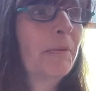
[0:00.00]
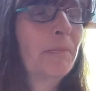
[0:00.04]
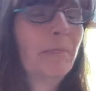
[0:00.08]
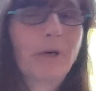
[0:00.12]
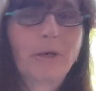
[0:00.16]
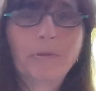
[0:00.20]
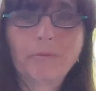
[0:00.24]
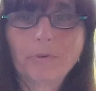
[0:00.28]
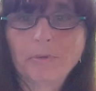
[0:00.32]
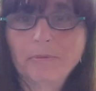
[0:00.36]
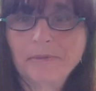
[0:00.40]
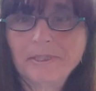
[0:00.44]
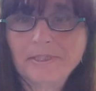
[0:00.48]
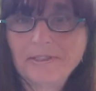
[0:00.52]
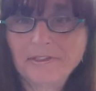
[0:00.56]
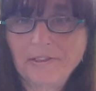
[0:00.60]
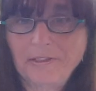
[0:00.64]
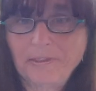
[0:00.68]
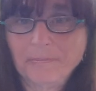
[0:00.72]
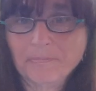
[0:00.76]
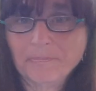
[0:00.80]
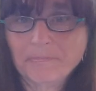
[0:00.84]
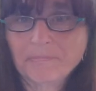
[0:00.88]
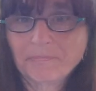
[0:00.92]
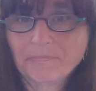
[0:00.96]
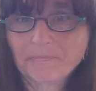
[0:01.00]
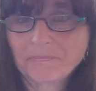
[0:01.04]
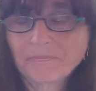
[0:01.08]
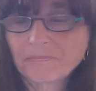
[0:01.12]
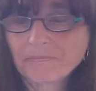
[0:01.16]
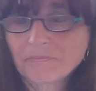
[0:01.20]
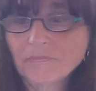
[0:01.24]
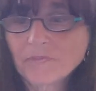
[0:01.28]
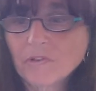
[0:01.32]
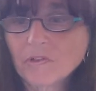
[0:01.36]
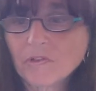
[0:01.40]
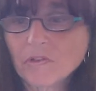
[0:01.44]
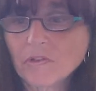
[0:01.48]
But we will see.
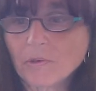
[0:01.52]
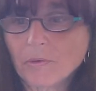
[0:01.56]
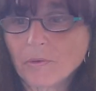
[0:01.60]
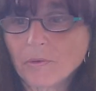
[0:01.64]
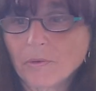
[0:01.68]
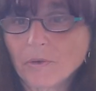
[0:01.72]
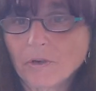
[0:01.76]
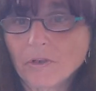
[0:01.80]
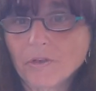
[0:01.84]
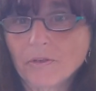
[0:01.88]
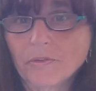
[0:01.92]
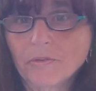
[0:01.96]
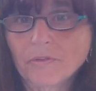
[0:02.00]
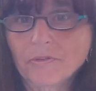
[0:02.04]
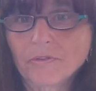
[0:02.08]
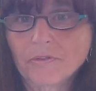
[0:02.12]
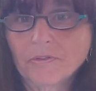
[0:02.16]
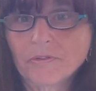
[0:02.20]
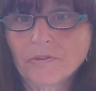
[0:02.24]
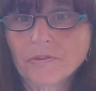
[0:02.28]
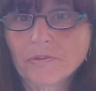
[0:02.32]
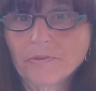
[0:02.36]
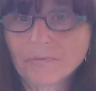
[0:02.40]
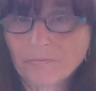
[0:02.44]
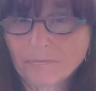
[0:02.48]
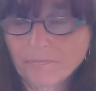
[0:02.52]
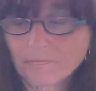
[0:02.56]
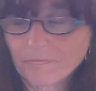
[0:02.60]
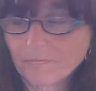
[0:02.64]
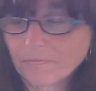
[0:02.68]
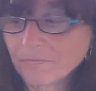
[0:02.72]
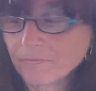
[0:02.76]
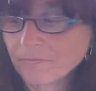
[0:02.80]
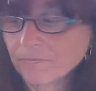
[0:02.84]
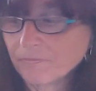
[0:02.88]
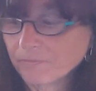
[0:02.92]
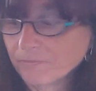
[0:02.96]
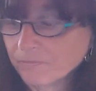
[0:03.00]
So God is,
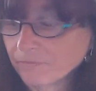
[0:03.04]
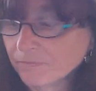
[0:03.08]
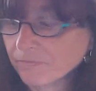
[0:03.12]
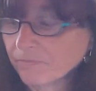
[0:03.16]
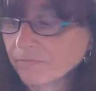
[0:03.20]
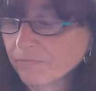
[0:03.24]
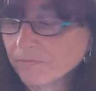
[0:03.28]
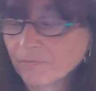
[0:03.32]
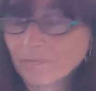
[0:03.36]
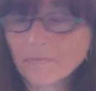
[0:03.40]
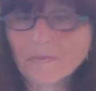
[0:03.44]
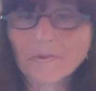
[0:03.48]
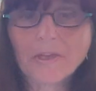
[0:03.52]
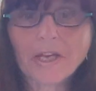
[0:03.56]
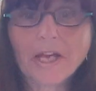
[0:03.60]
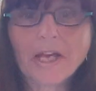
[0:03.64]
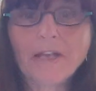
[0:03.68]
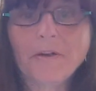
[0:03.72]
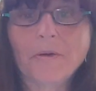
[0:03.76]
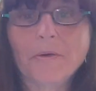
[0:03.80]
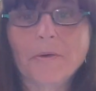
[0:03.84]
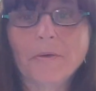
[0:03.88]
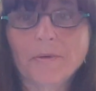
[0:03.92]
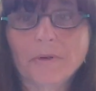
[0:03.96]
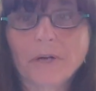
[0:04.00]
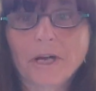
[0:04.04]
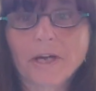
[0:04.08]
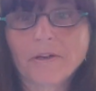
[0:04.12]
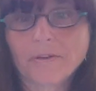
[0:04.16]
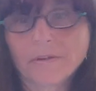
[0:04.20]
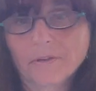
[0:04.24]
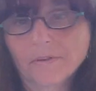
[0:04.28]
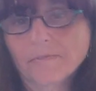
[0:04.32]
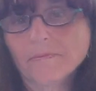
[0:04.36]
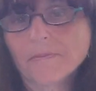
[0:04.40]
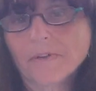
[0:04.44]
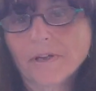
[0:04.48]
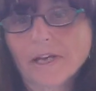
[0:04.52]
I know,
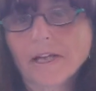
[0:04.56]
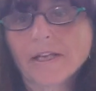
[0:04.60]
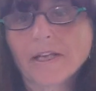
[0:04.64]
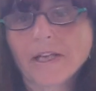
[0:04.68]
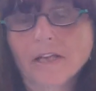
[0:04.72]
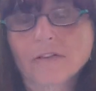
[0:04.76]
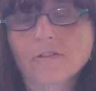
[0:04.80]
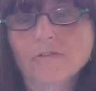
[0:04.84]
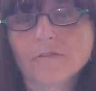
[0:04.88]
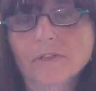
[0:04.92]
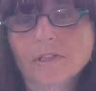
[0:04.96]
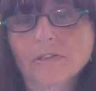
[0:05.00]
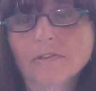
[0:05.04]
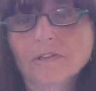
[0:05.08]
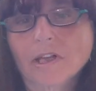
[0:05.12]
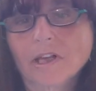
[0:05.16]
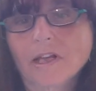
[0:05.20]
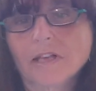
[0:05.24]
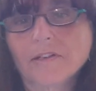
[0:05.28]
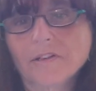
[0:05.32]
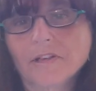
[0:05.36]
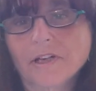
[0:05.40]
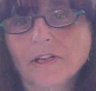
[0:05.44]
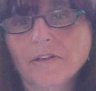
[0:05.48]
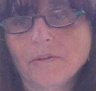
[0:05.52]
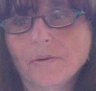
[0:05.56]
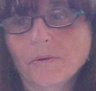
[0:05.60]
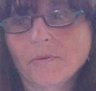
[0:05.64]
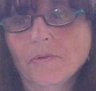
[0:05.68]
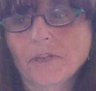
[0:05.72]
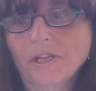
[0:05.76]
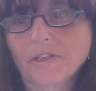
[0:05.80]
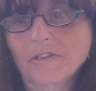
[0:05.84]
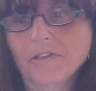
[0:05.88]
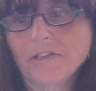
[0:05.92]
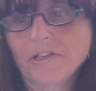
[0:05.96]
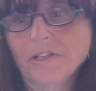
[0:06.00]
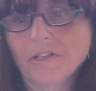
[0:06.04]
I can trust God. I know
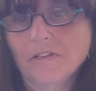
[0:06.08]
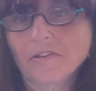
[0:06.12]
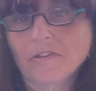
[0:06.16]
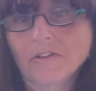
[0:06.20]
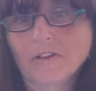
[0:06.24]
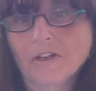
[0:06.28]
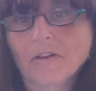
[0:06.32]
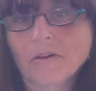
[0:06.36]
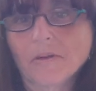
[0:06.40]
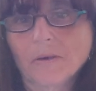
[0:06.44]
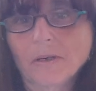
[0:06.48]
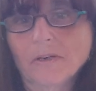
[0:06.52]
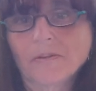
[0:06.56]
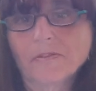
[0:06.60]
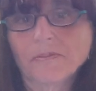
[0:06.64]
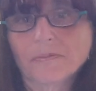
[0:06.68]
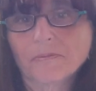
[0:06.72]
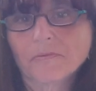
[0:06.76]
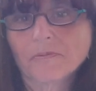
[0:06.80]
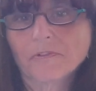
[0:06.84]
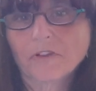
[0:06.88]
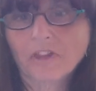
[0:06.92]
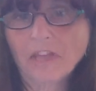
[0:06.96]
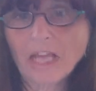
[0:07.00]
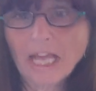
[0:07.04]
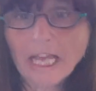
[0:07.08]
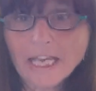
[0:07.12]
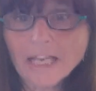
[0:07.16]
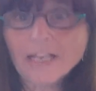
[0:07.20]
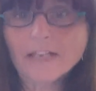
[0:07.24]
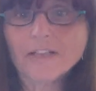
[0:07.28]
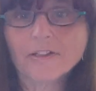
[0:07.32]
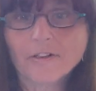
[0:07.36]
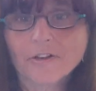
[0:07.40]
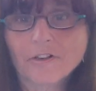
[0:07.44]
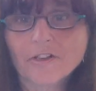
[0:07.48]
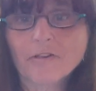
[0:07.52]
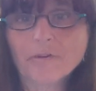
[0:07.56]
that he has another thing
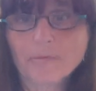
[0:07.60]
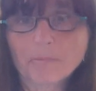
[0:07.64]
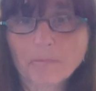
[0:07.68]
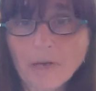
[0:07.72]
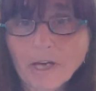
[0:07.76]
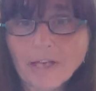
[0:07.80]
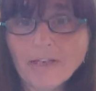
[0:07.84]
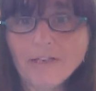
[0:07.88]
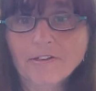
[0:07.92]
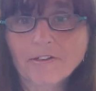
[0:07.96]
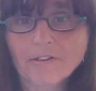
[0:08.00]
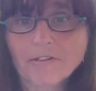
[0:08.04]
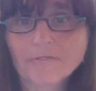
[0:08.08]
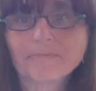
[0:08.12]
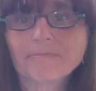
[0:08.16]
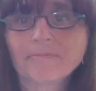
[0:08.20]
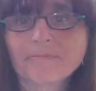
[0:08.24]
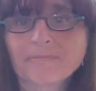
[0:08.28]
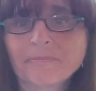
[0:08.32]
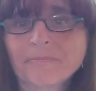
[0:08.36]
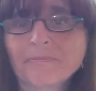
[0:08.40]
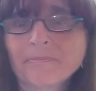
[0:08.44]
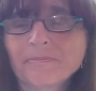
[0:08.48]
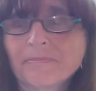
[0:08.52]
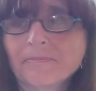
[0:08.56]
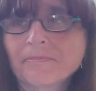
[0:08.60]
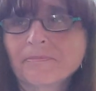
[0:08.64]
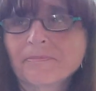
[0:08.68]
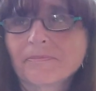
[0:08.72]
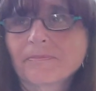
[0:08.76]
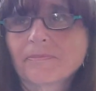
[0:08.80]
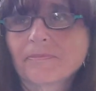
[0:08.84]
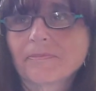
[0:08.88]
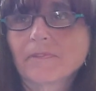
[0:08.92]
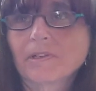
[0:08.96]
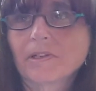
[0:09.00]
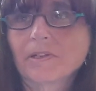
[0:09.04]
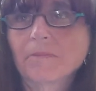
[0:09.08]
on his mind.
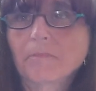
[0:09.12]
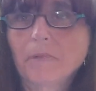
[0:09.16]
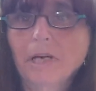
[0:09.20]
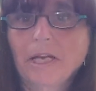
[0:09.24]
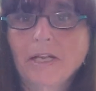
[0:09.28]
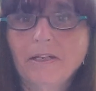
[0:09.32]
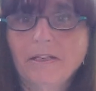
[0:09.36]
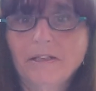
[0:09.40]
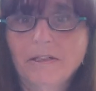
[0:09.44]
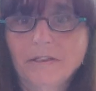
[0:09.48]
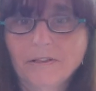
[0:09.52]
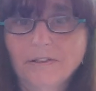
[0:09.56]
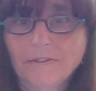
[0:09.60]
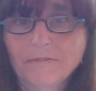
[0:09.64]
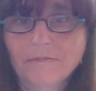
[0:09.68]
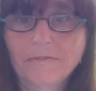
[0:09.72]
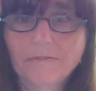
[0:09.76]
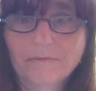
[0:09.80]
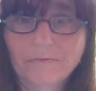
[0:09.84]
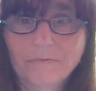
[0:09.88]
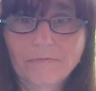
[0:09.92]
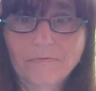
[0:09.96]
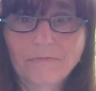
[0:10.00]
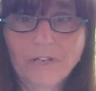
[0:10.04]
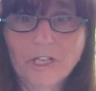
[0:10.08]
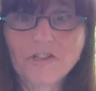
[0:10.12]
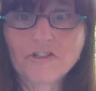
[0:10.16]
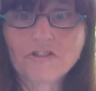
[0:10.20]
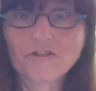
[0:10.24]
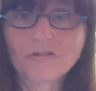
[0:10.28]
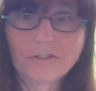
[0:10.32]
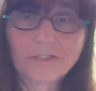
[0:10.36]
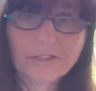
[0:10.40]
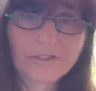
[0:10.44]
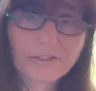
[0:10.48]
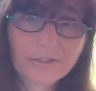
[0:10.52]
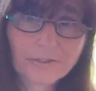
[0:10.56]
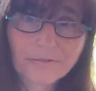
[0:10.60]
And my venture
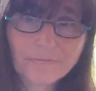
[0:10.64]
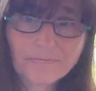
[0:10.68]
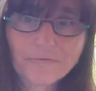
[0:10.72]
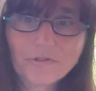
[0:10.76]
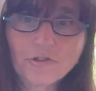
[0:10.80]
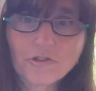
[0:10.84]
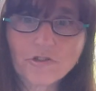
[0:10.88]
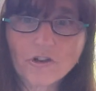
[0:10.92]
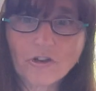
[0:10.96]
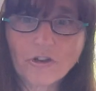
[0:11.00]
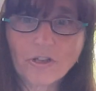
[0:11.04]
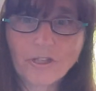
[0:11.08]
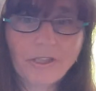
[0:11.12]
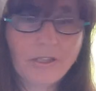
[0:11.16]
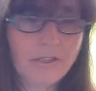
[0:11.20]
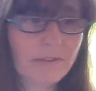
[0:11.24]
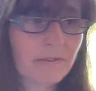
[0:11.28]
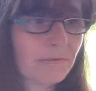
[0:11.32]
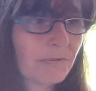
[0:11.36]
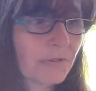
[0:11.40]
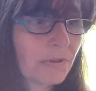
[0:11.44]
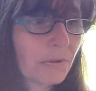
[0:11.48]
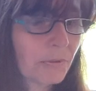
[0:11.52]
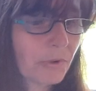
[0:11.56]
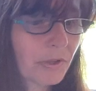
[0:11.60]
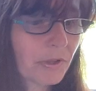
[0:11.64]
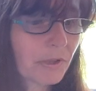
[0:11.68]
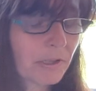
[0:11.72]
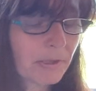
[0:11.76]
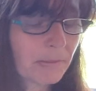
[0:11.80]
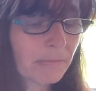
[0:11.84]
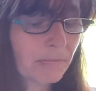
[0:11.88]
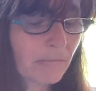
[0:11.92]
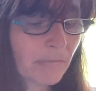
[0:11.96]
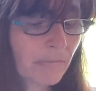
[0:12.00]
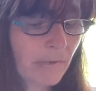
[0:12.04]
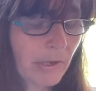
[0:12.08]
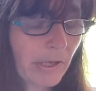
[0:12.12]
is journey with
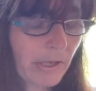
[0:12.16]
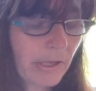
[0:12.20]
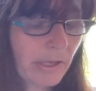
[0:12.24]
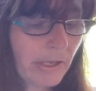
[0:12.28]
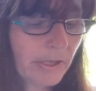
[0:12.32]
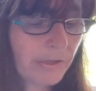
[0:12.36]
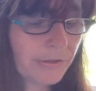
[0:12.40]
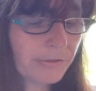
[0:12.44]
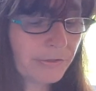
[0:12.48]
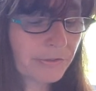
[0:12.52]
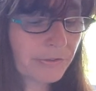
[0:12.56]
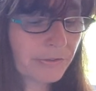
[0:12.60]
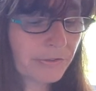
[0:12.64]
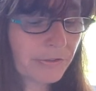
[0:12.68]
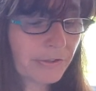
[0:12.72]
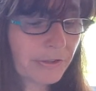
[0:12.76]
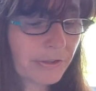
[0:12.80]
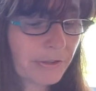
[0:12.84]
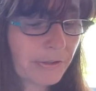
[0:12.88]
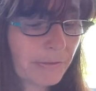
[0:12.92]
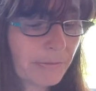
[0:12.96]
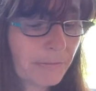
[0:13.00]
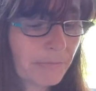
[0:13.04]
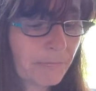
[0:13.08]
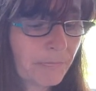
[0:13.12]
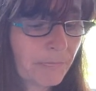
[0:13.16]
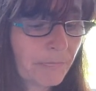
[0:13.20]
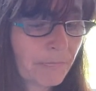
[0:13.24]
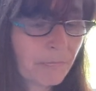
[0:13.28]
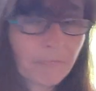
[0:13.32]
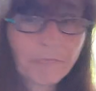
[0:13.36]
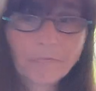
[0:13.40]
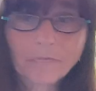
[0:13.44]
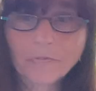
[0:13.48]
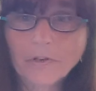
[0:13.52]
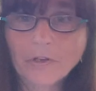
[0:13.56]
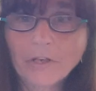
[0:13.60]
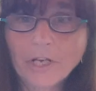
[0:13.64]
him, and
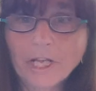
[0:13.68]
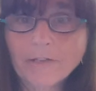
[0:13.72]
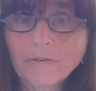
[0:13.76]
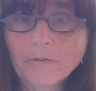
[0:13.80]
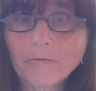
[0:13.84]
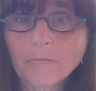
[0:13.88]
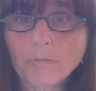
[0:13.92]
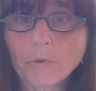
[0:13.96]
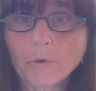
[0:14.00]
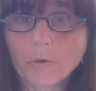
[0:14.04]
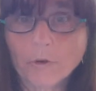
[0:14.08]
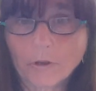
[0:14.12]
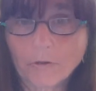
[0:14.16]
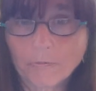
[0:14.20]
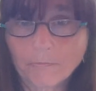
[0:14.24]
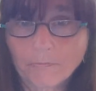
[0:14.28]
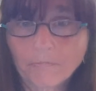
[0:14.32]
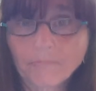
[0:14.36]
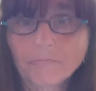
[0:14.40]
the next book